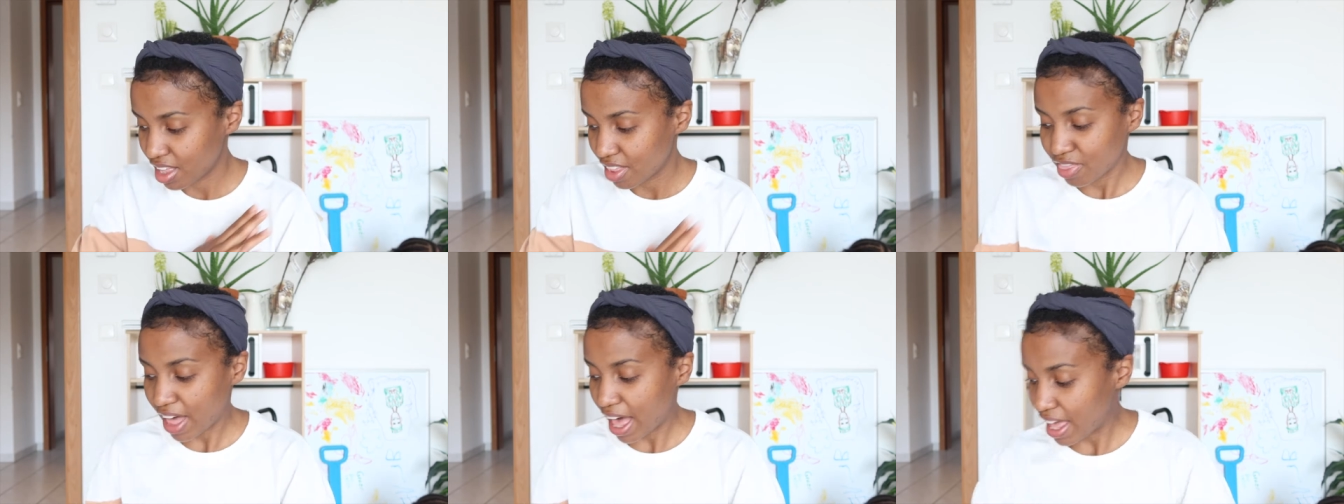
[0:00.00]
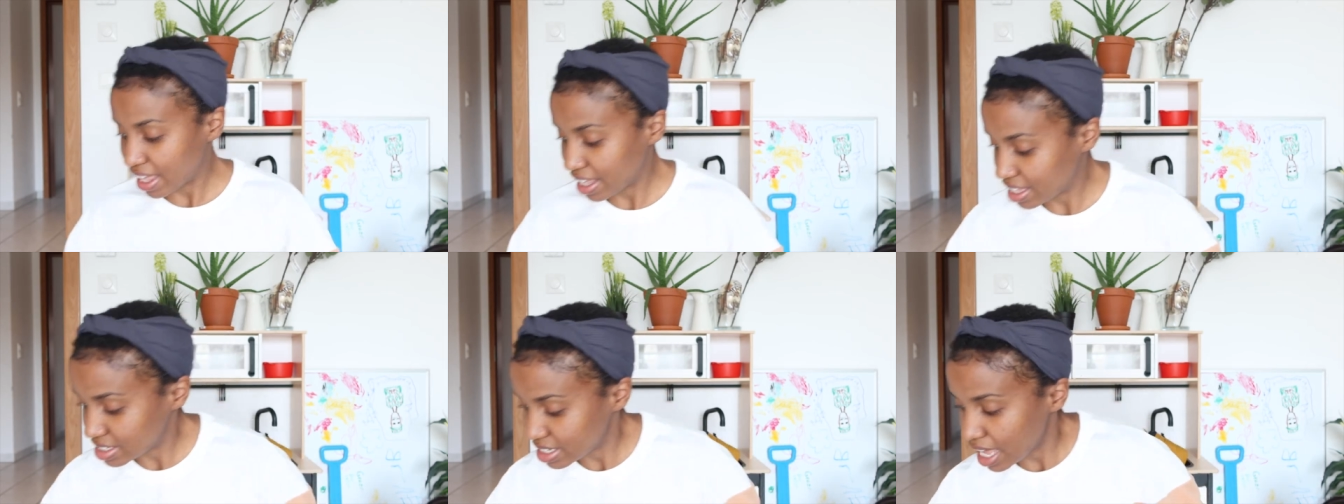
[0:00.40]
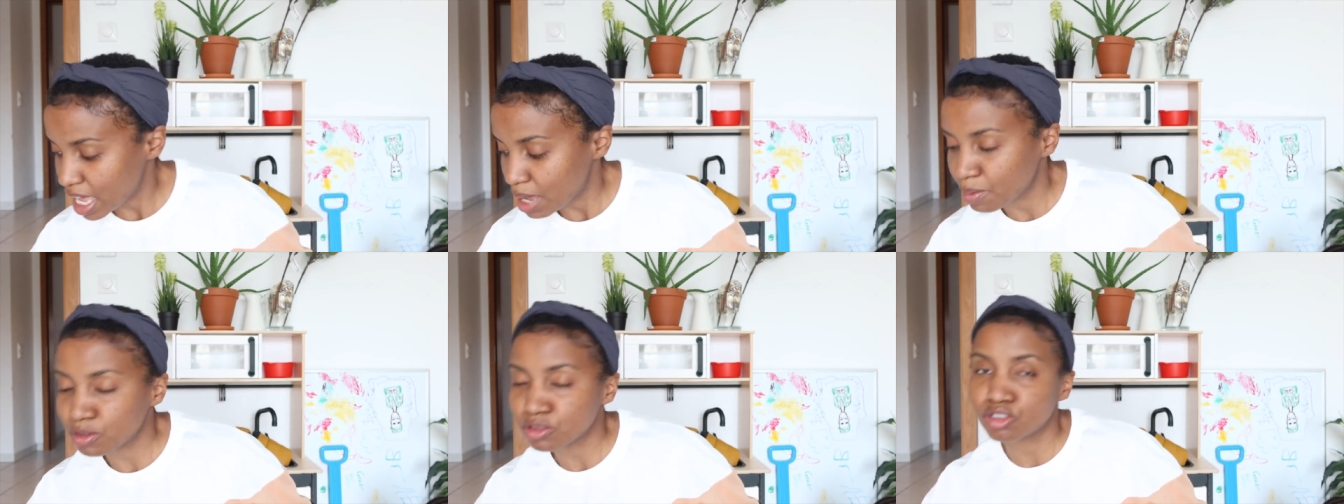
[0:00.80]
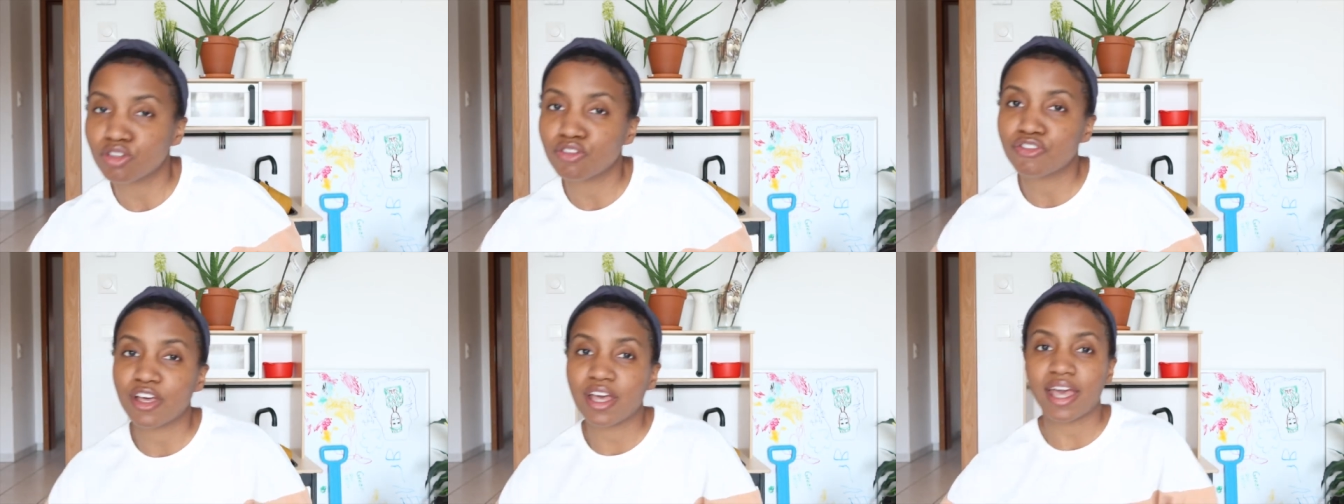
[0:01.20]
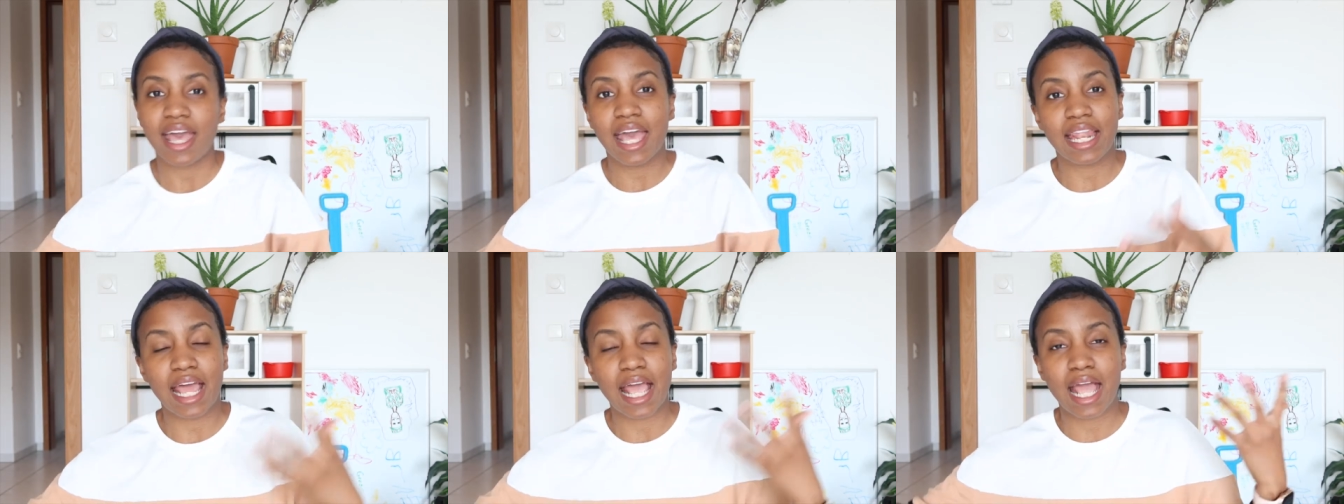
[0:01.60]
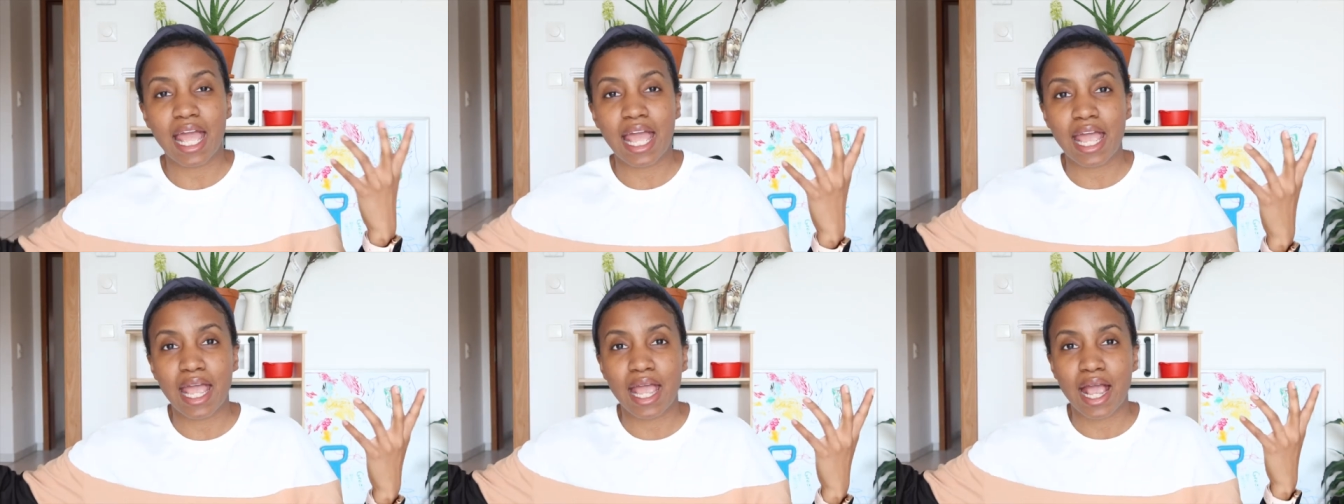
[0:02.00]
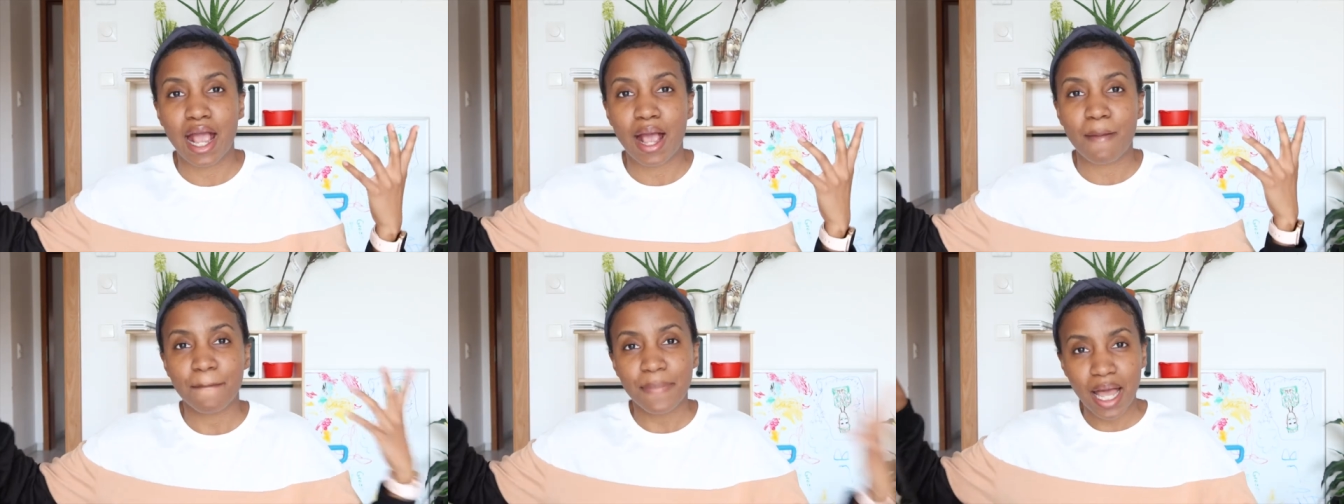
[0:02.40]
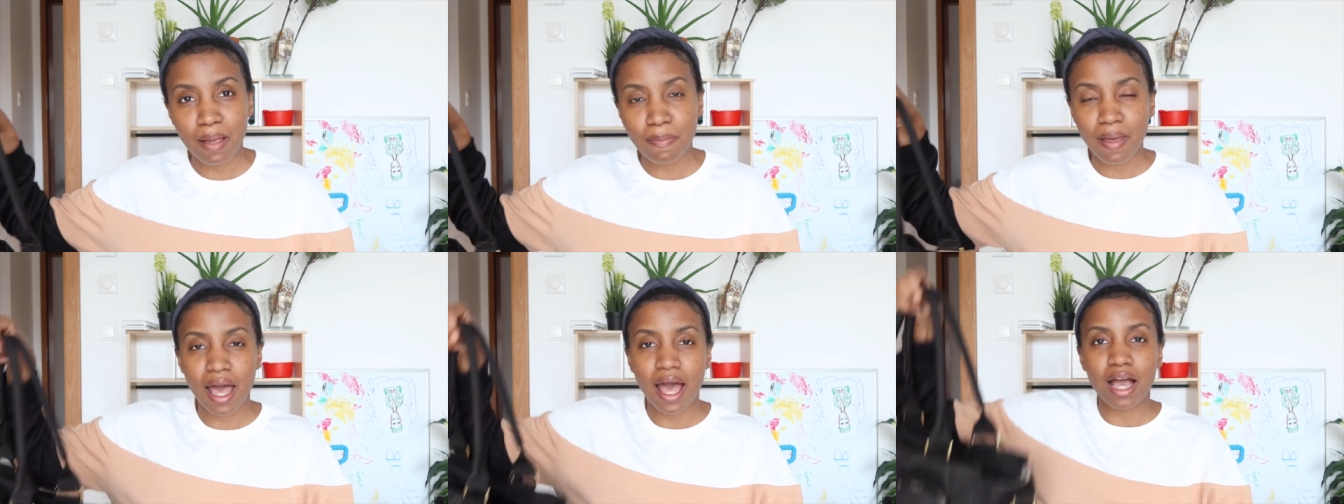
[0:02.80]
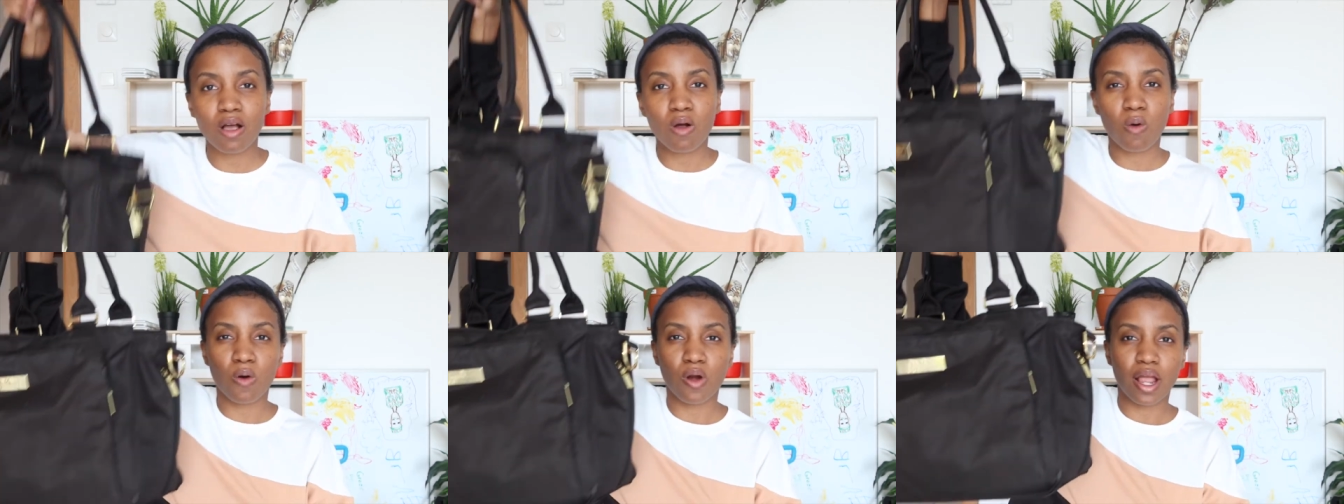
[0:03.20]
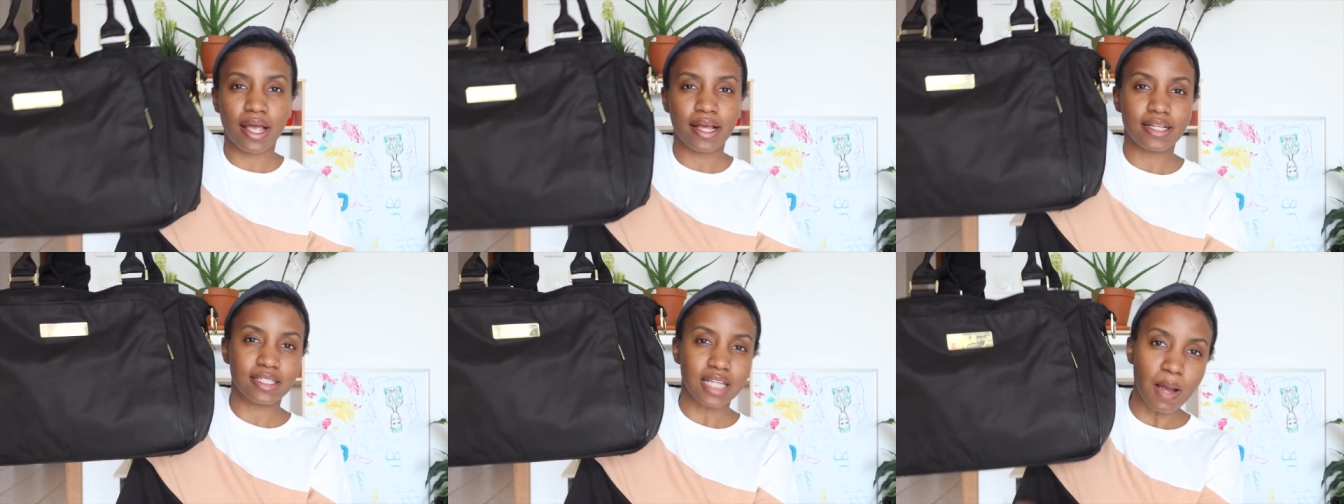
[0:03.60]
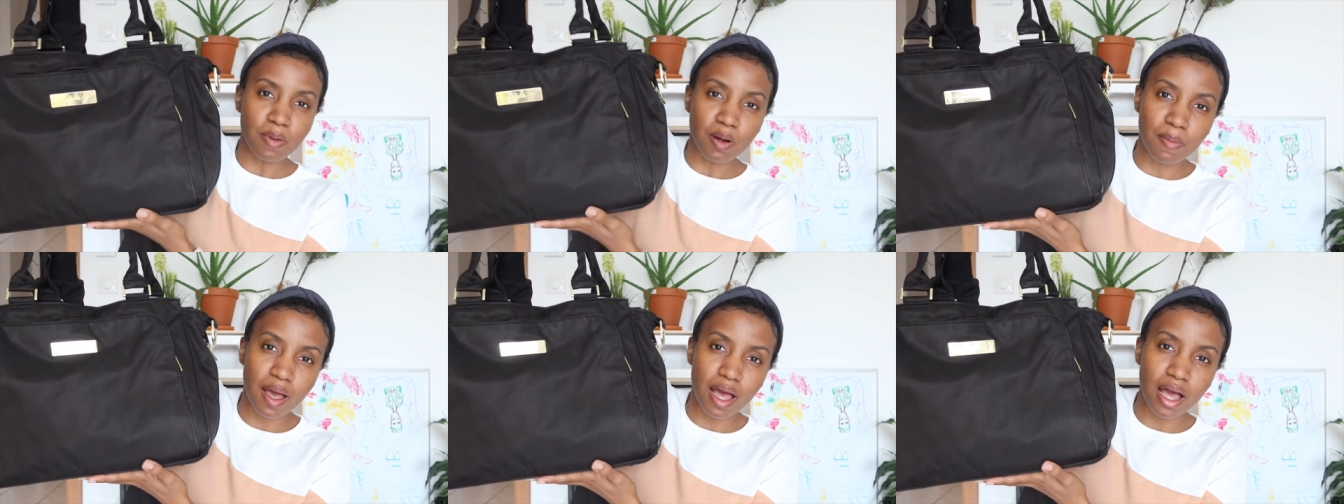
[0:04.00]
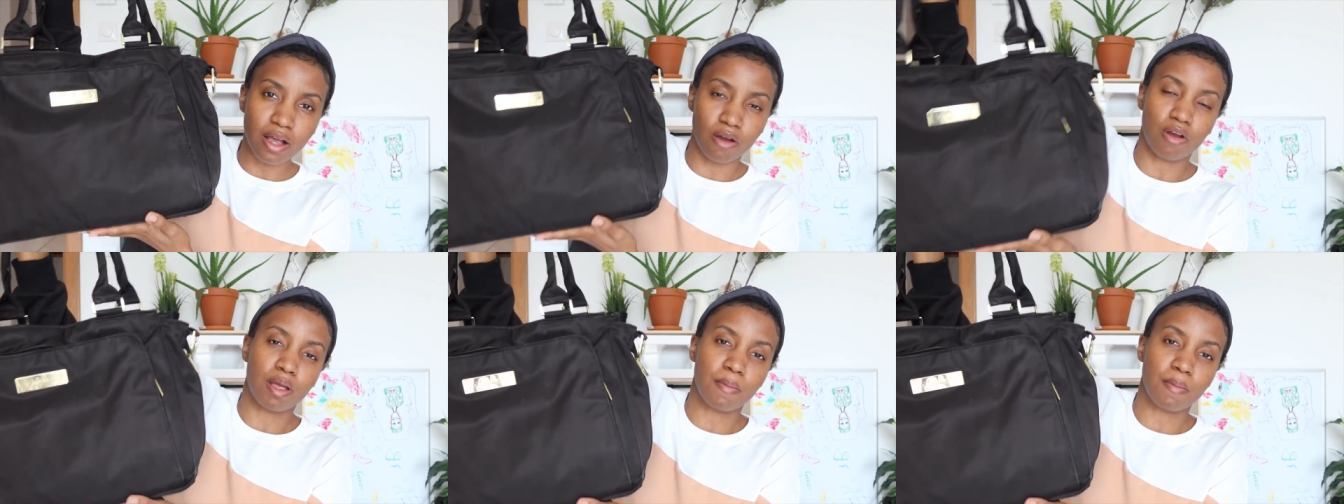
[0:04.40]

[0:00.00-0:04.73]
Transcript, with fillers: that is able to fit in a backpack or a diaper bag